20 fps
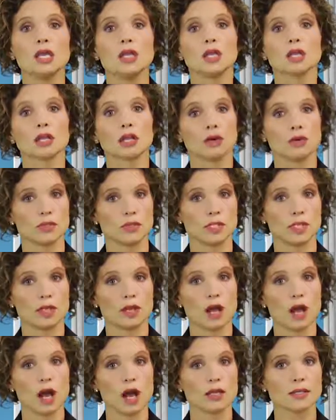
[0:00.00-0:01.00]
Closing
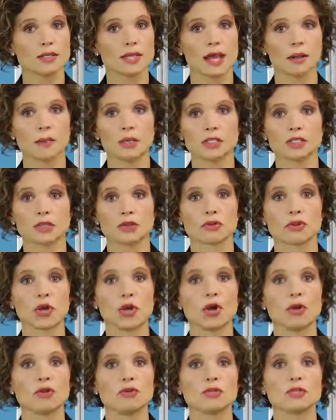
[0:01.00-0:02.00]
costs, how much are
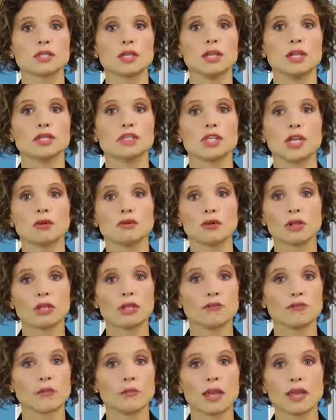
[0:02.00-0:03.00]
those? General
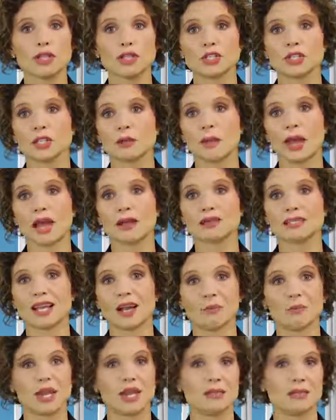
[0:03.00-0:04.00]
information about
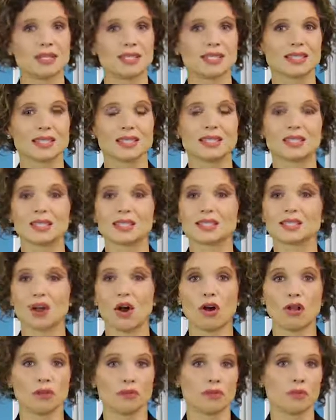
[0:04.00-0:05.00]
down payment assistance,
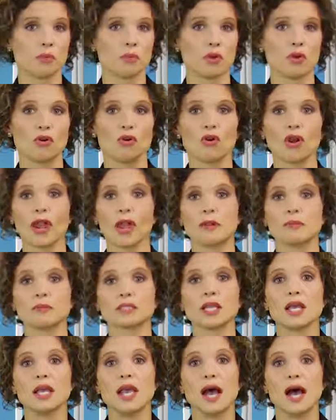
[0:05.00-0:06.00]
all of the
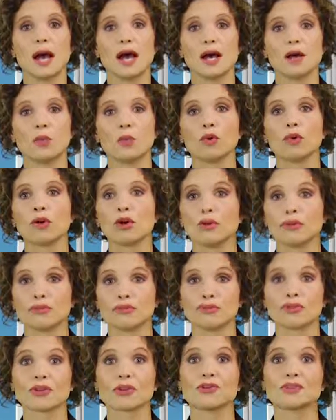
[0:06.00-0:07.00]
programs. We'll go
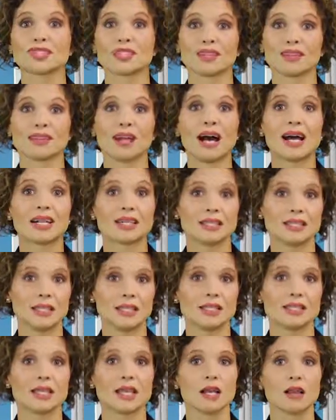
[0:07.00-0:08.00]
through those in a lot of
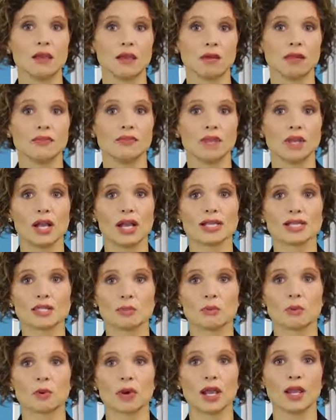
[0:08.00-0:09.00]
detail. I'll give you guys a
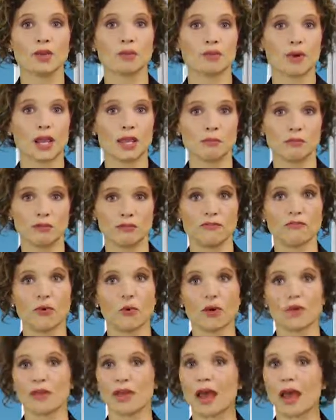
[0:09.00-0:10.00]
break right
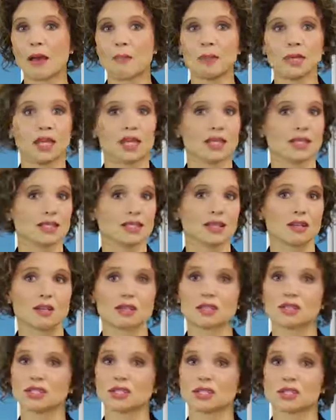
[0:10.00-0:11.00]
before that because
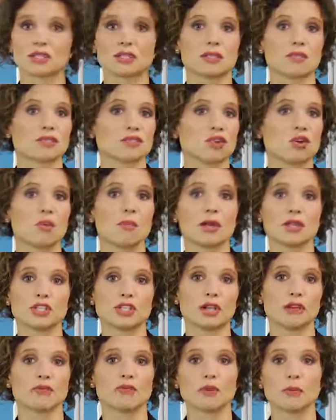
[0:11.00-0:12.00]
there's just so much
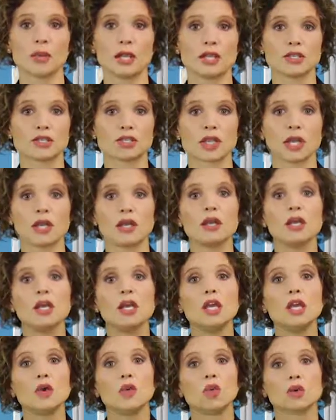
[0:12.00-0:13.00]
information.
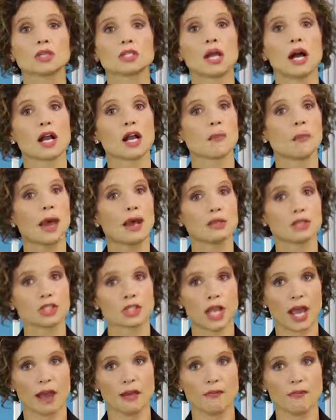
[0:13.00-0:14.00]
We'll talk about
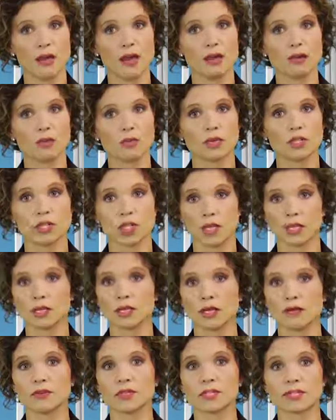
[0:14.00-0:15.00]
CHFA, which in
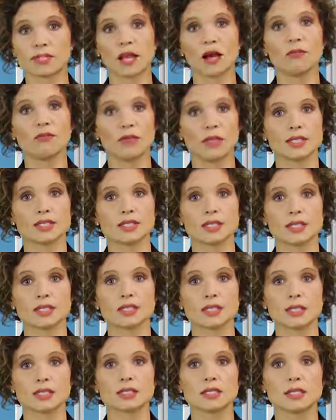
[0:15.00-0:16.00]
and of itself is an
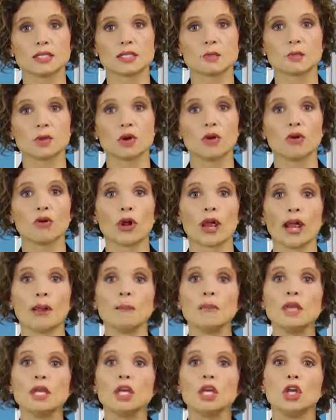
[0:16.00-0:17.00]
assistance
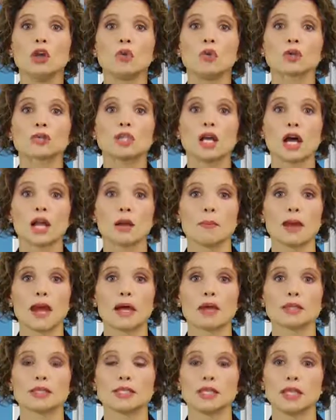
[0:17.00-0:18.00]
program. We'll talk
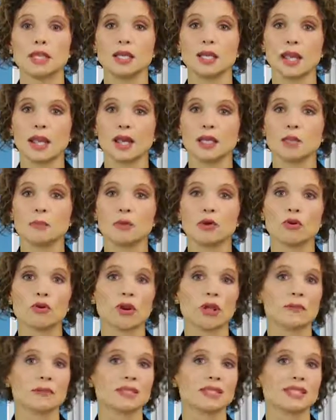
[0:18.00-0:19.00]
about city and county
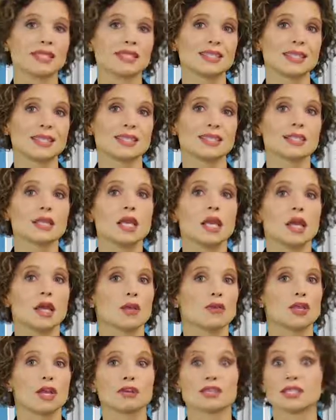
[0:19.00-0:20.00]
programs that exist.
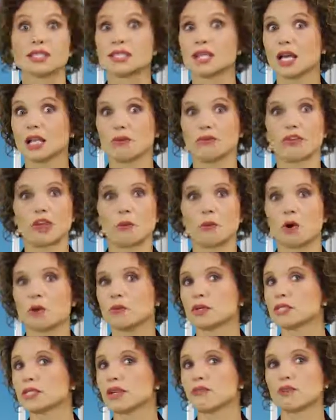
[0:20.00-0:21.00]
There's a ton of them.
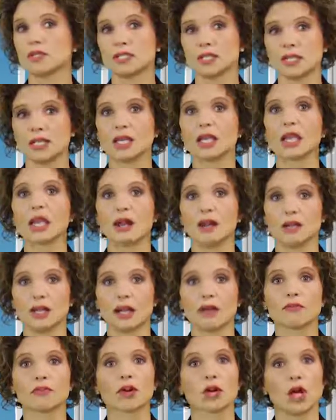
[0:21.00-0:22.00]
Almost every city and county
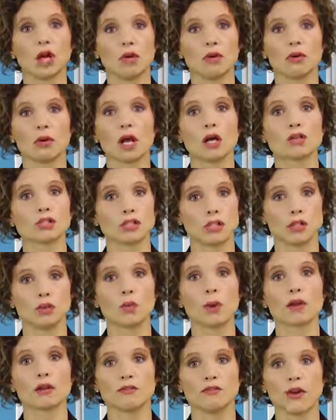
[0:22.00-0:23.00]
have their own. I'll show you
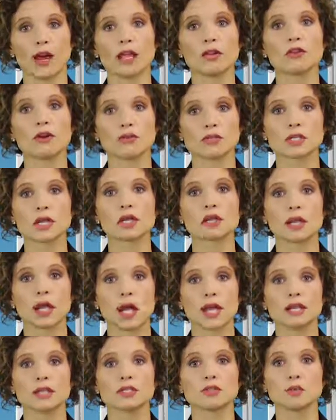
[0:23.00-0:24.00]
where to find those
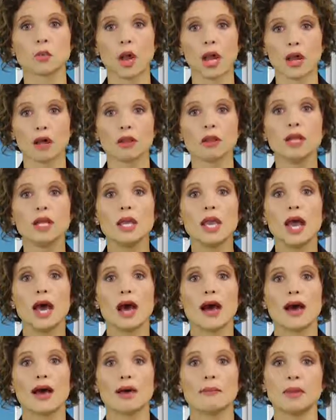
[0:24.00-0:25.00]
online as well.
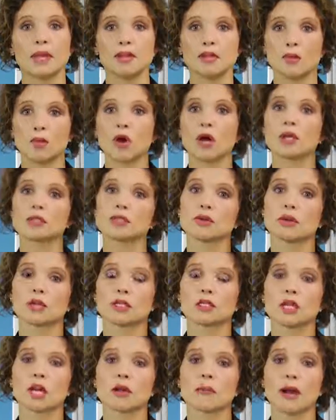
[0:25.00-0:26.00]
And then we're also going
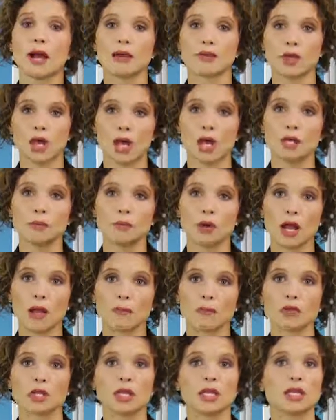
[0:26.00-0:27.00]
to talk about the HUD
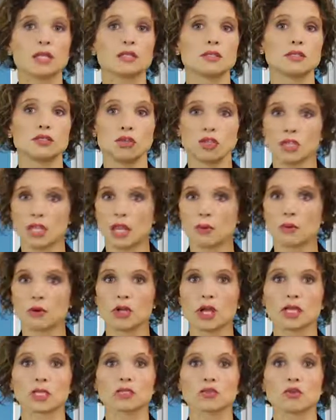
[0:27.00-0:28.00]
properties, Good Neighbor
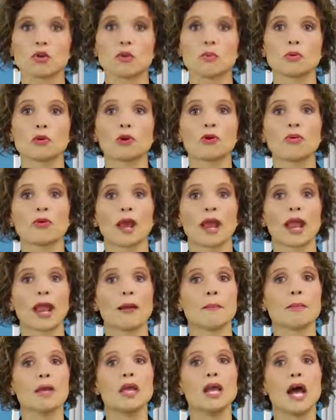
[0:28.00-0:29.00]
Next Door
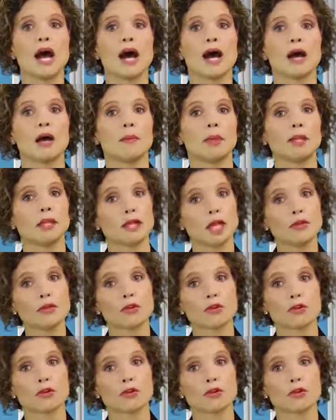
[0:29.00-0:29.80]
program, and another